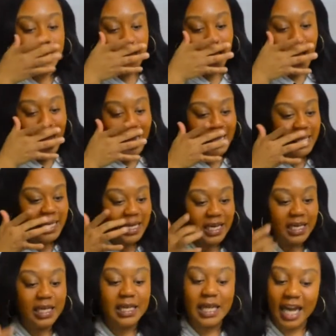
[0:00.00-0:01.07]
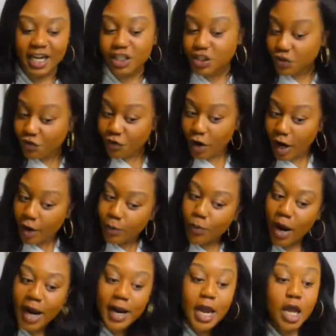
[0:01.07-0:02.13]
Yaki lace front,
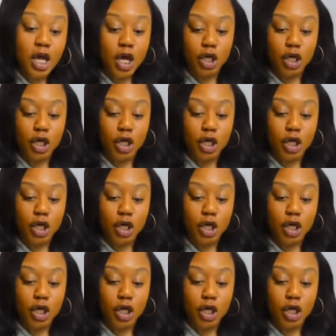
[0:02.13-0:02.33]
right?